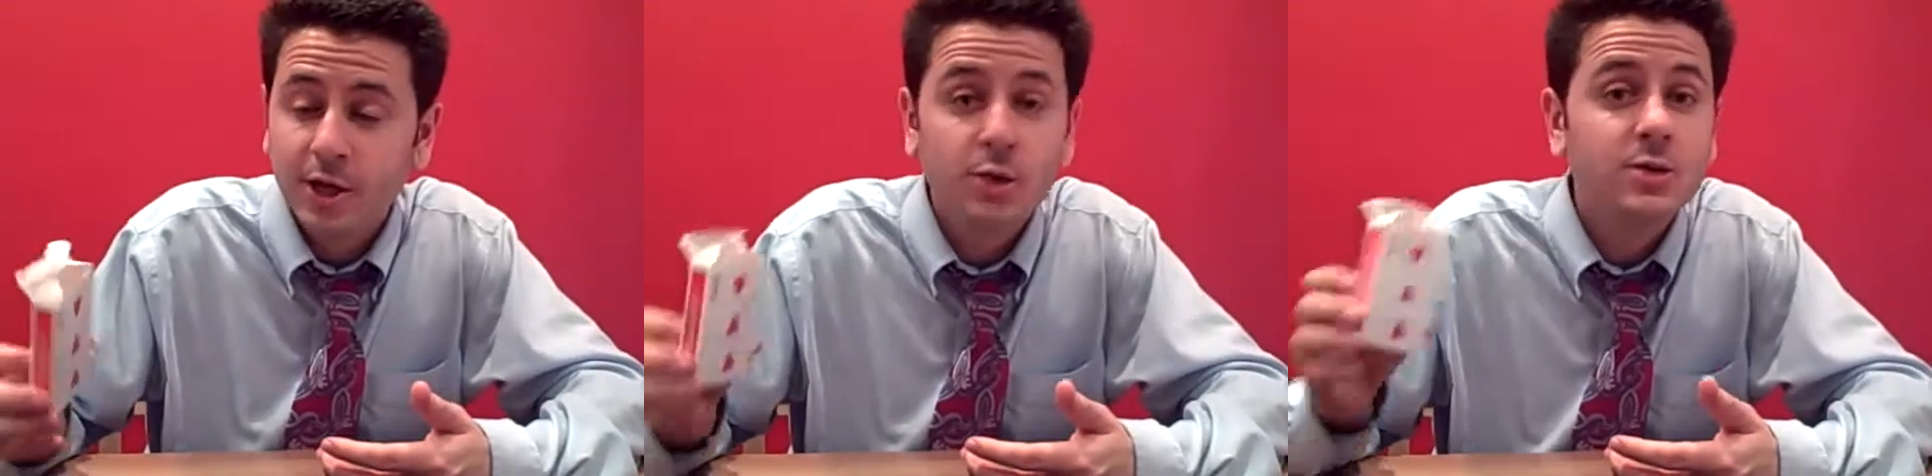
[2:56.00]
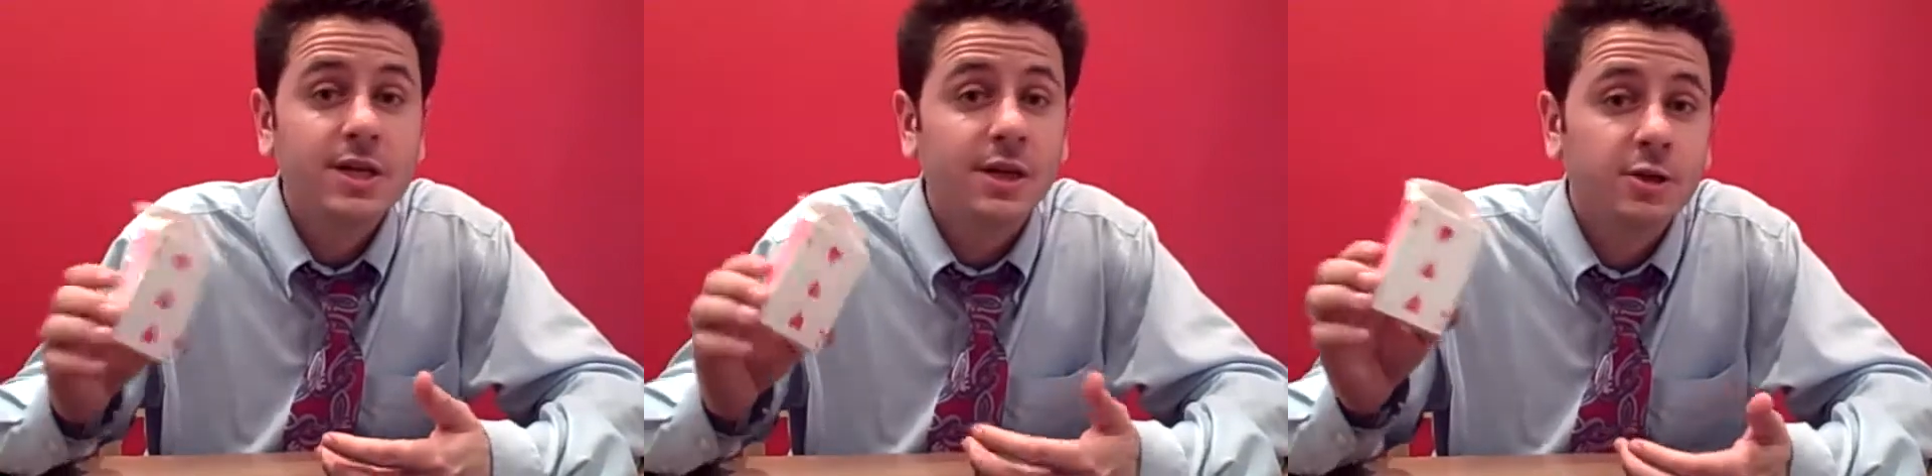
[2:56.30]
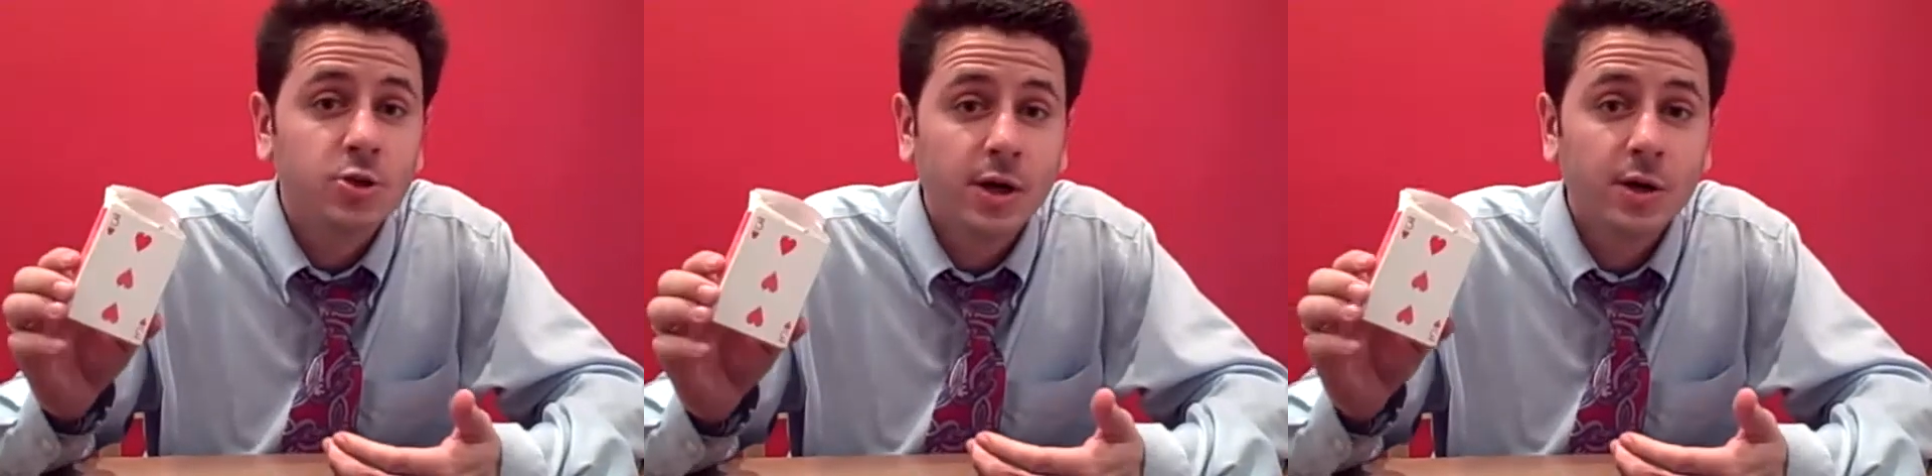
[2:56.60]
use it in
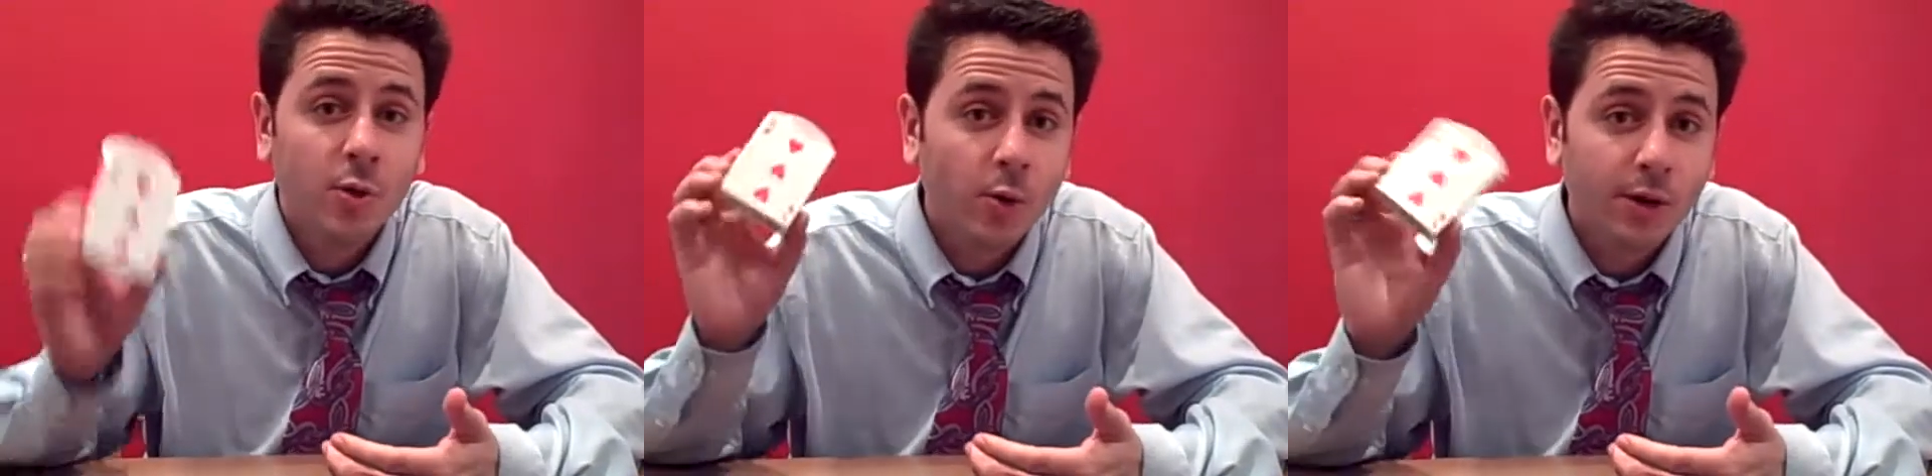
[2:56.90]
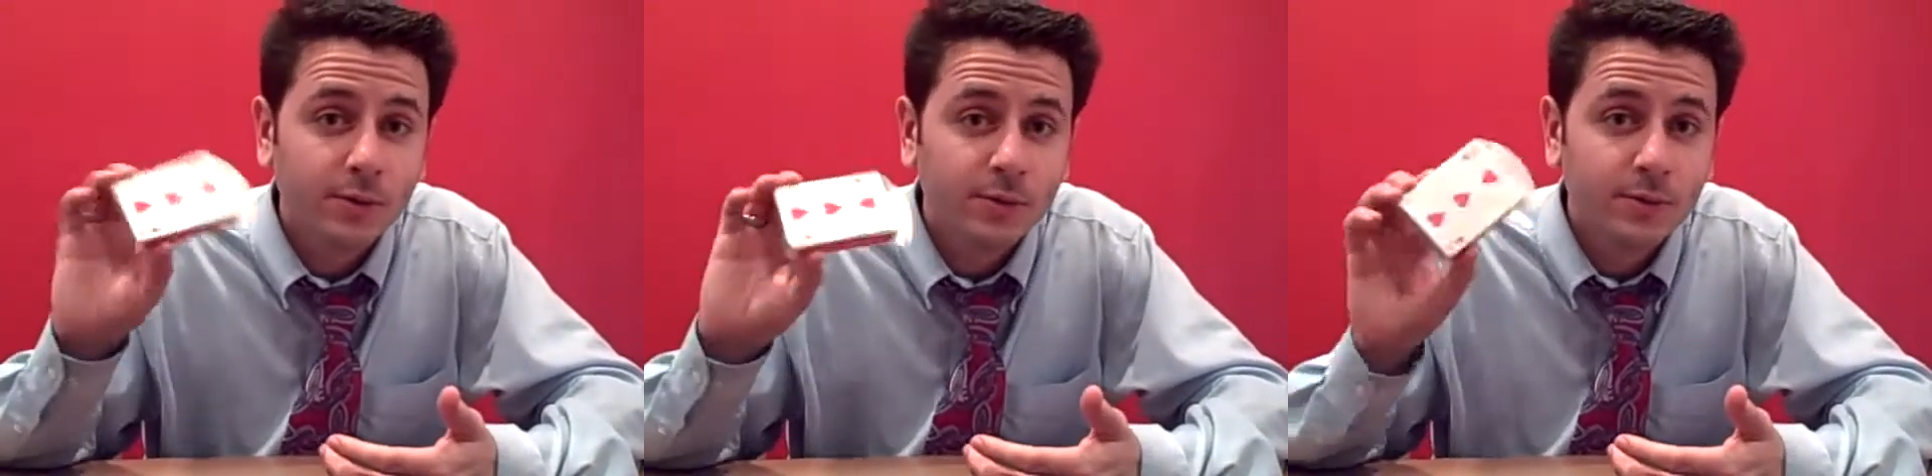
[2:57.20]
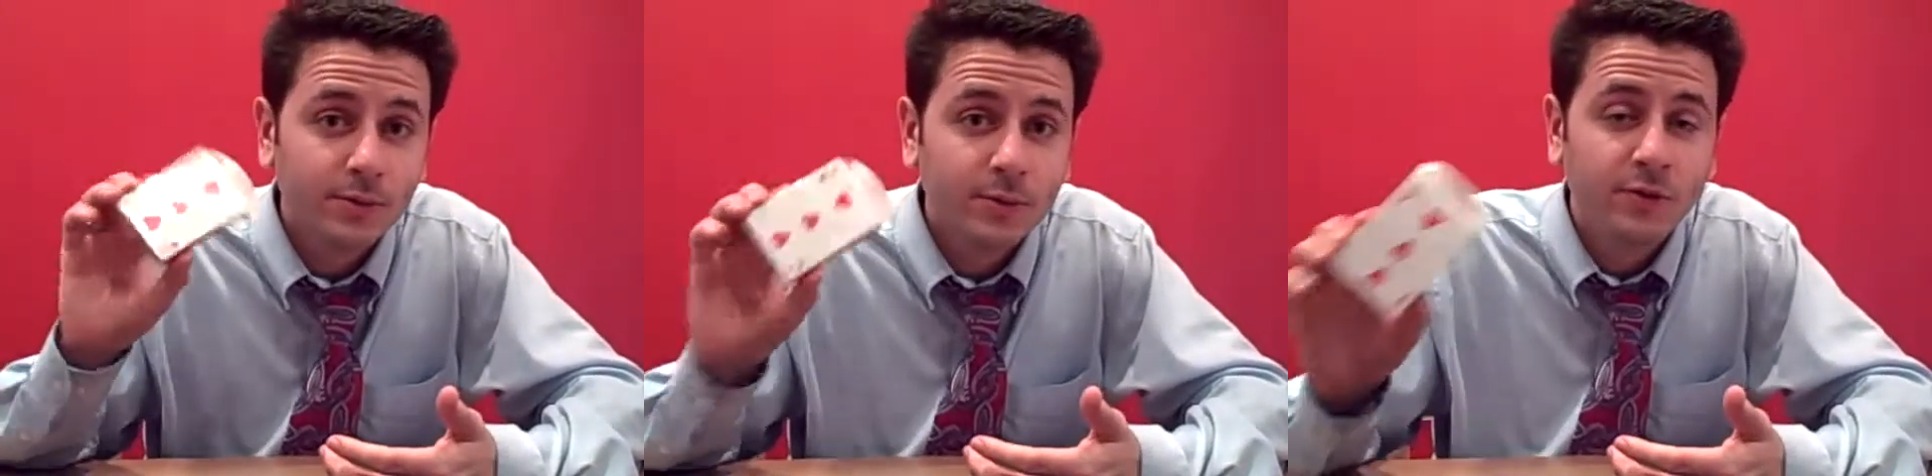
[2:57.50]
a trick or
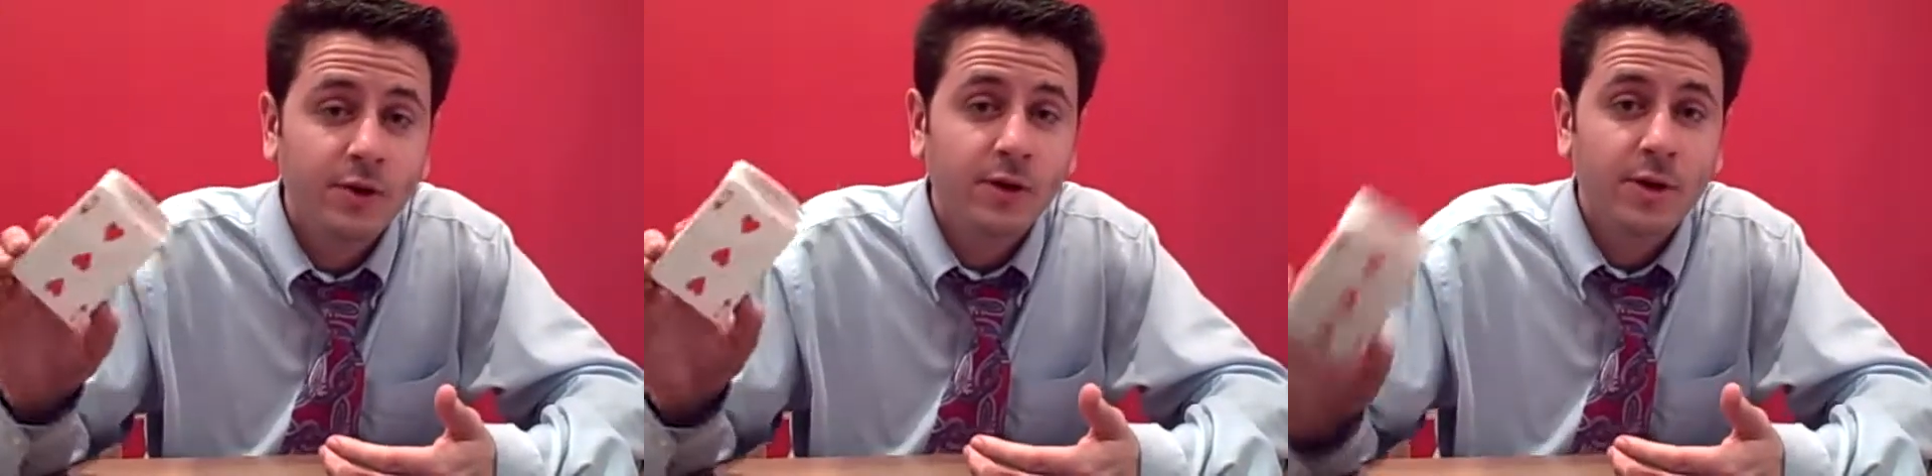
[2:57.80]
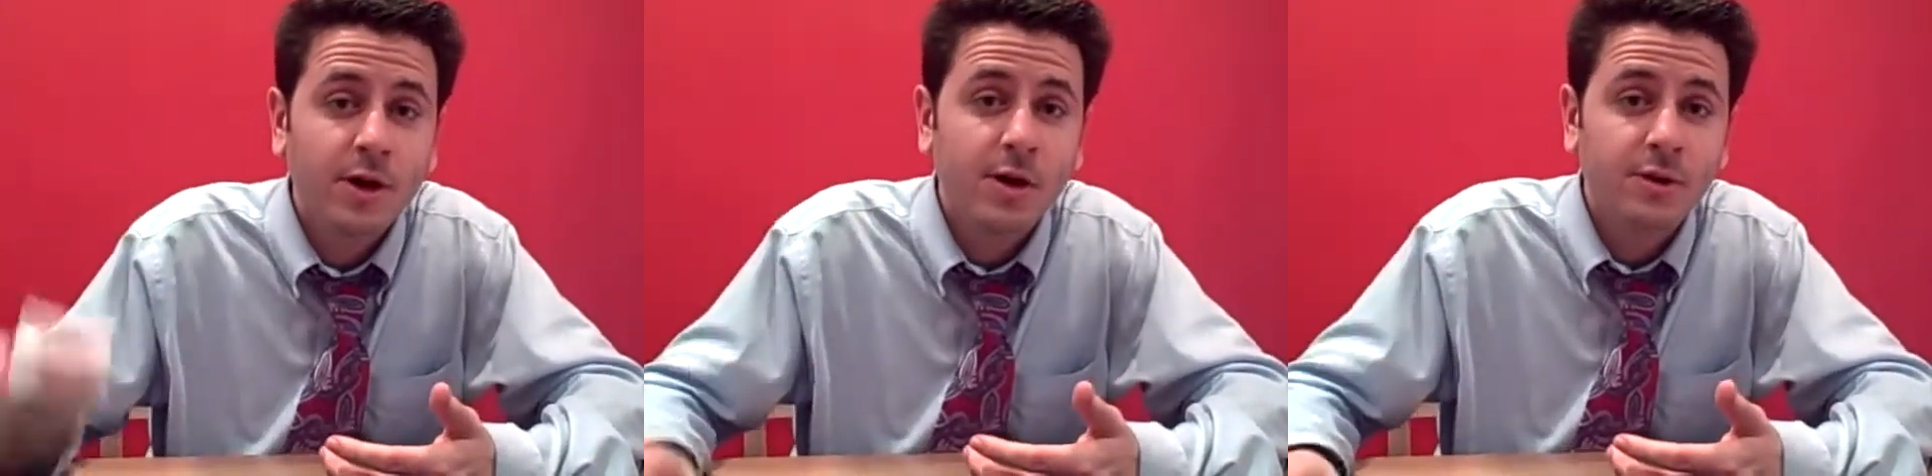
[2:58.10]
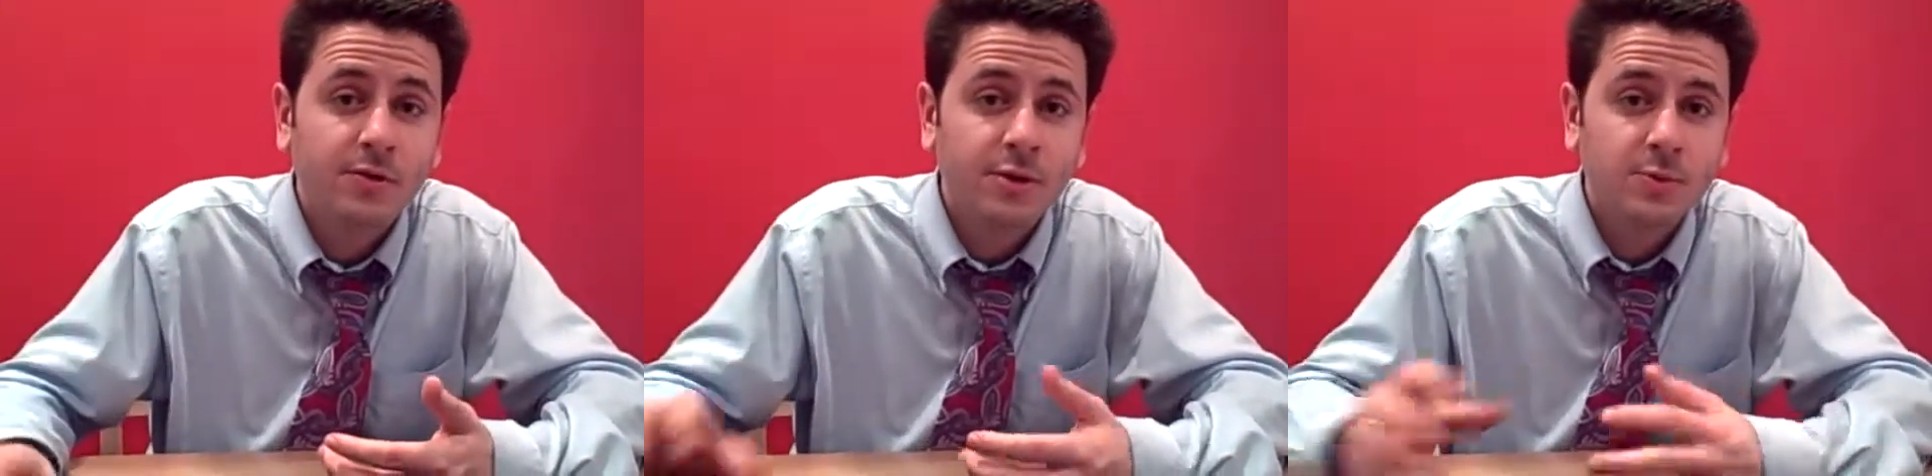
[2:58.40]
revealing the card
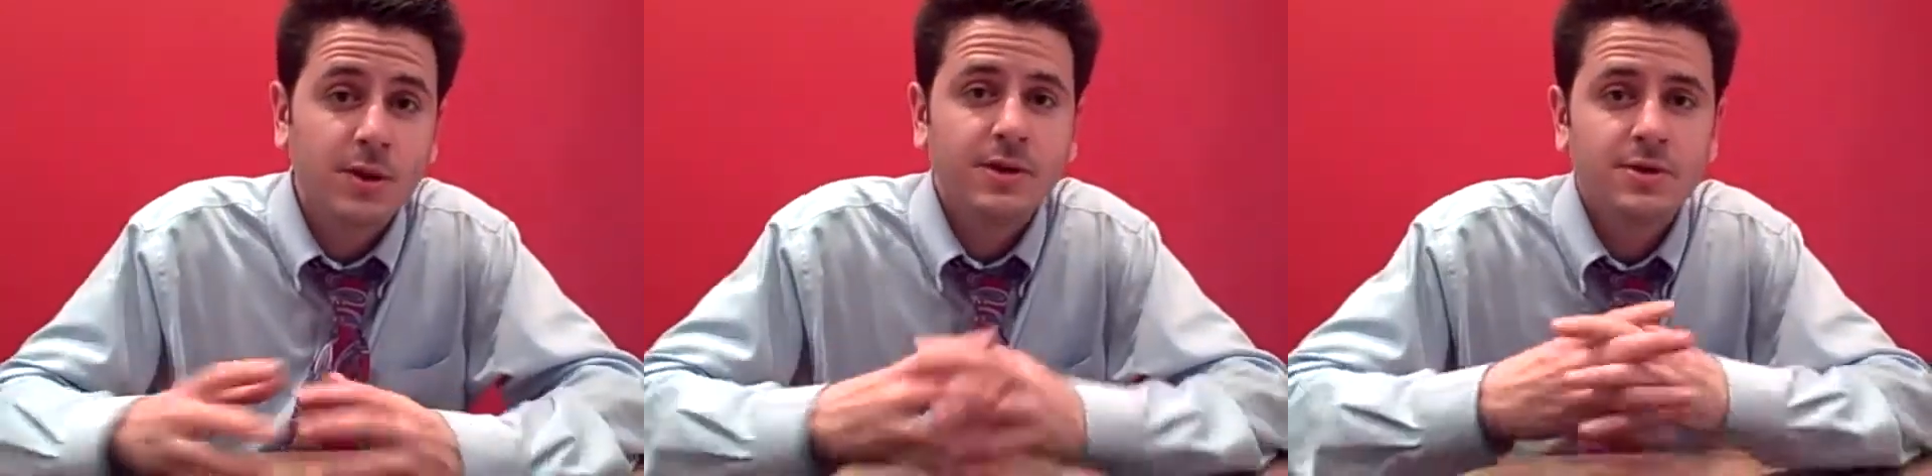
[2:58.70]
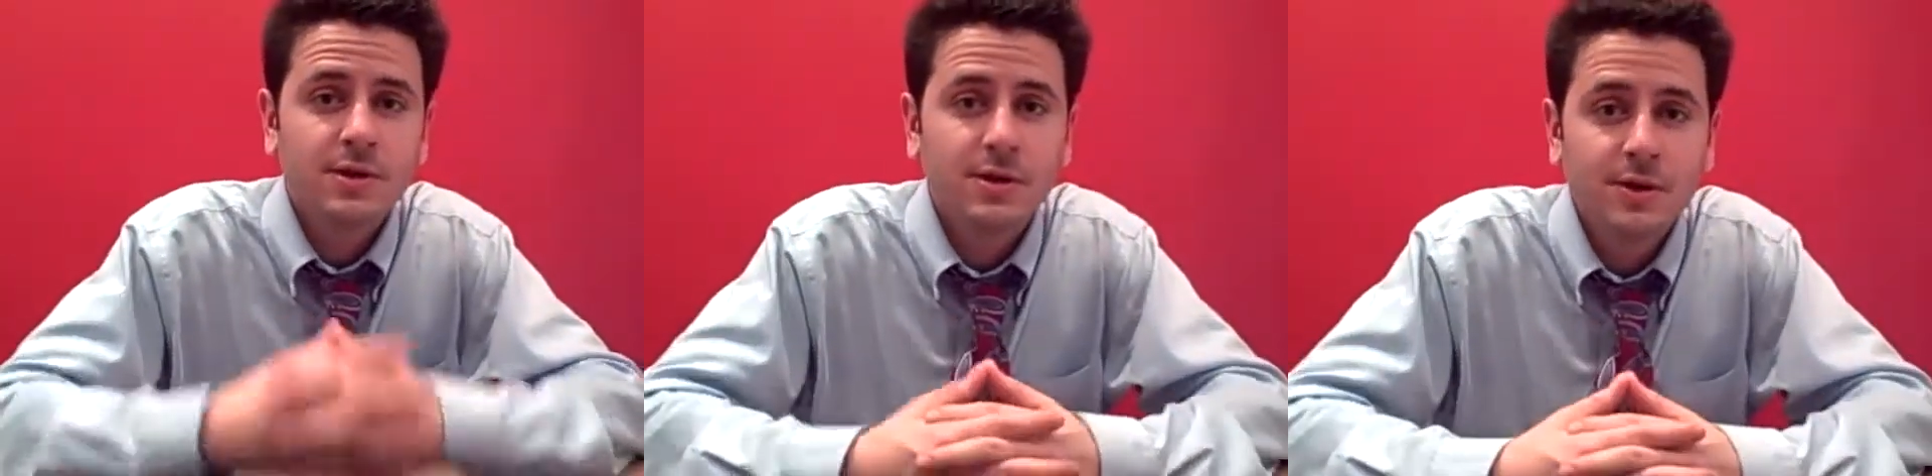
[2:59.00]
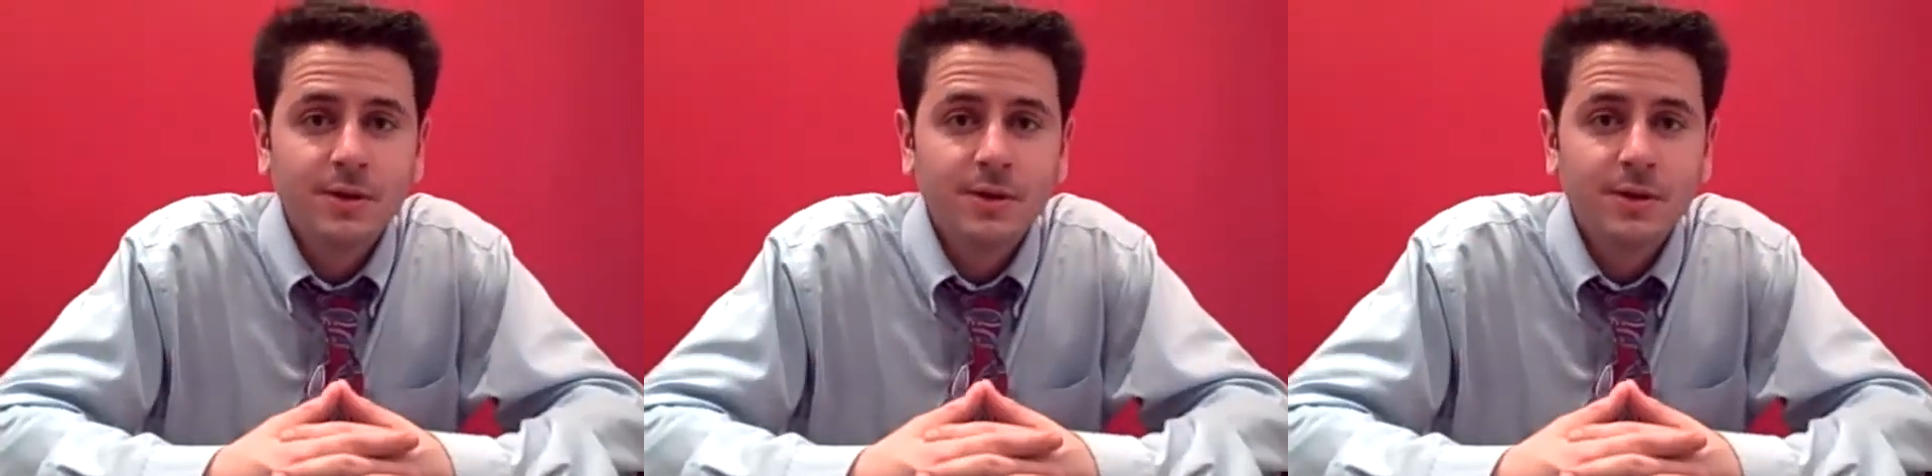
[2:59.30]
in the first place.